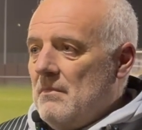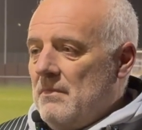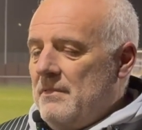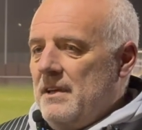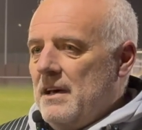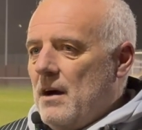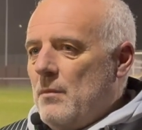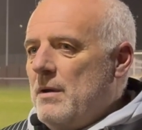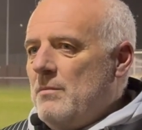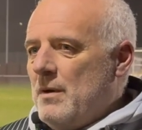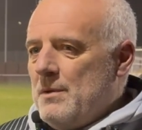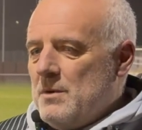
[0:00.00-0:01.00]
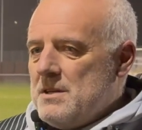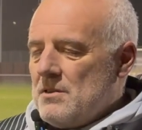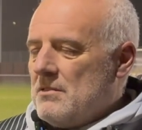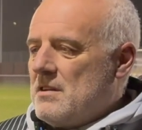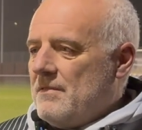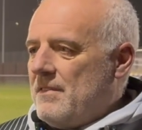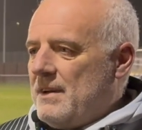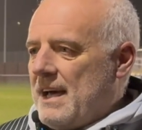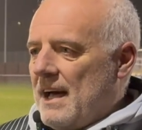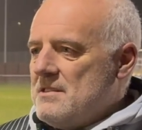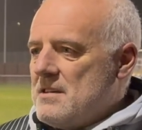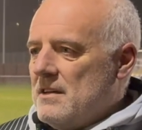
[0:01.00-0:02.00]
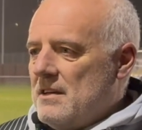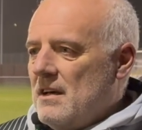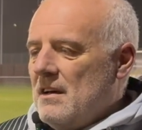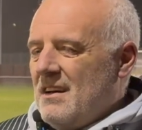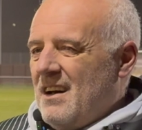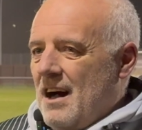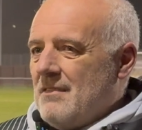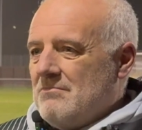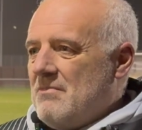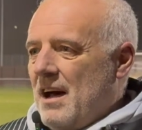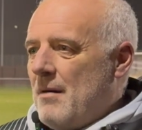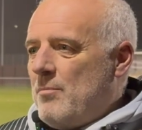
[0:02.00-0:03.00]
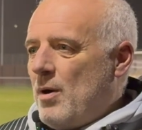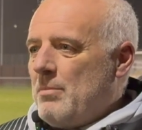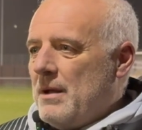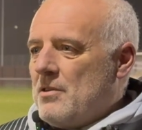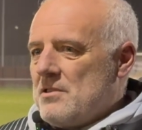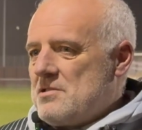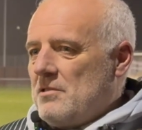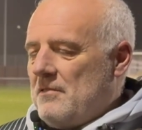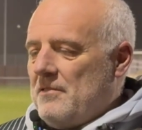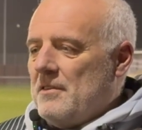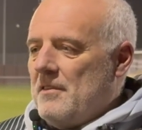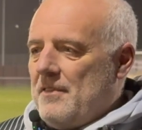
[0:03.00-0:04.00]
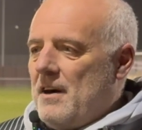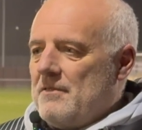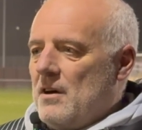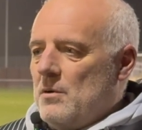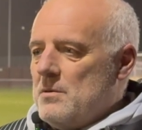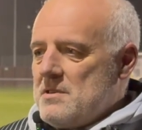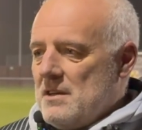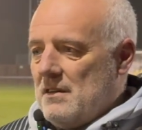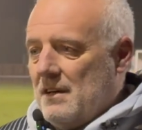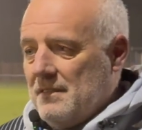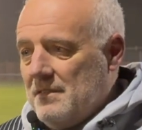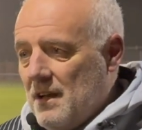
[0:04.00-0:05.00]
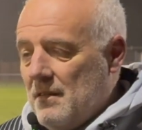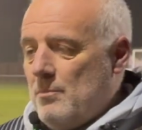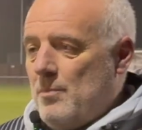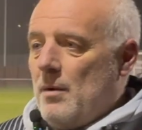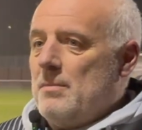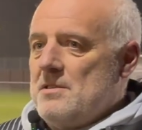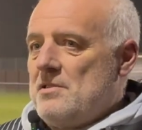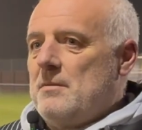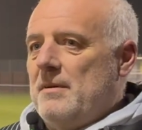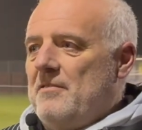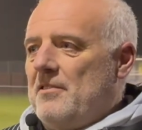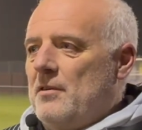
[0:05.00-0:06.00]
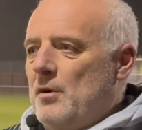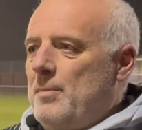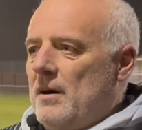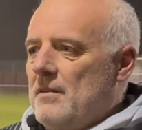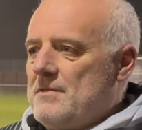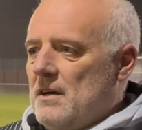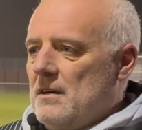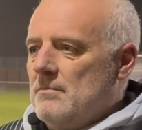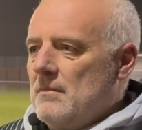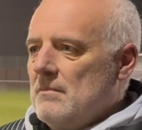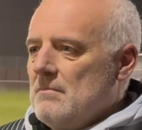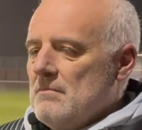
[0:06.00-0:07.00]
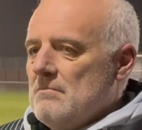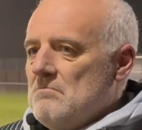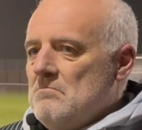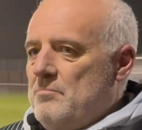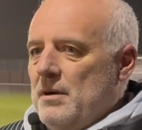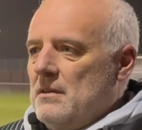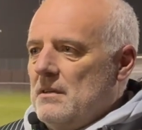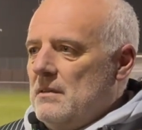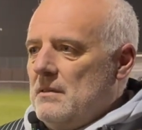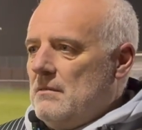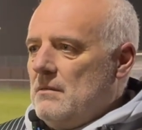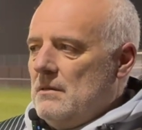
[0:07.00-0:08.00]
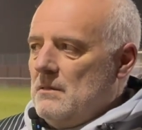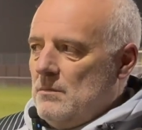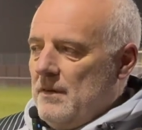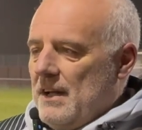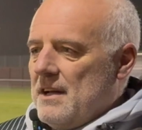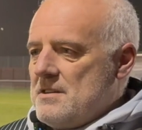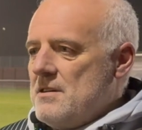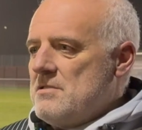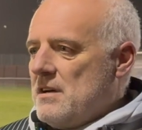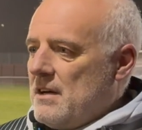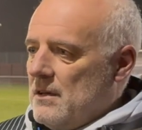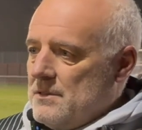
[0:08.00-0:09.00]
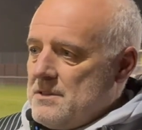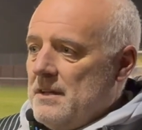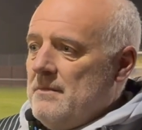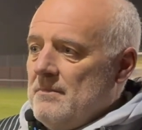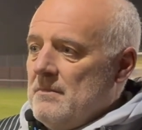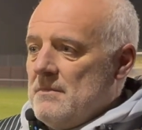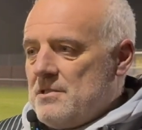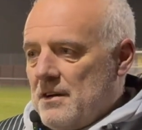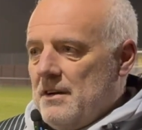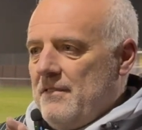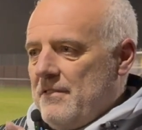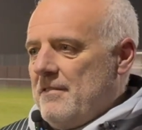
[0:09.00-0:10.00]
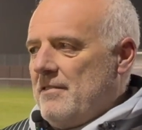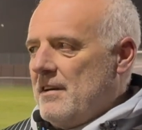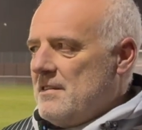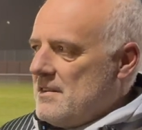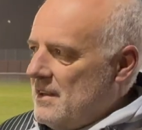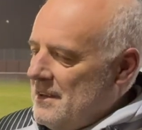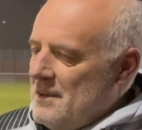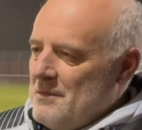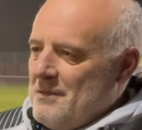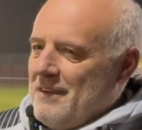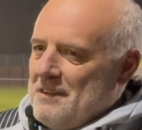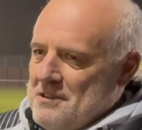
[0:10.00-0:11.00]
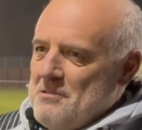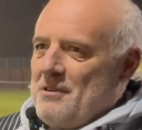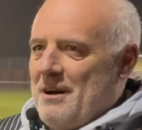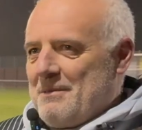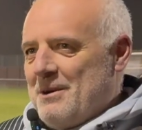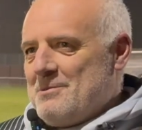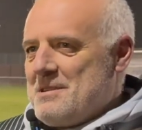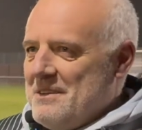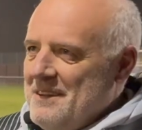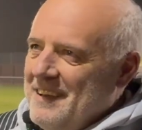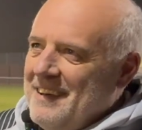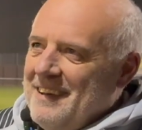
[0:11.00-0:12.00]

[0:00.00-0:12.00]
Yeah, we sort of cantered and probably could have scored 4 or 5 goals and probably should have been 4 up at half time. But we've let shit goals in. Sorry for the French. We've let 2 crap goals in.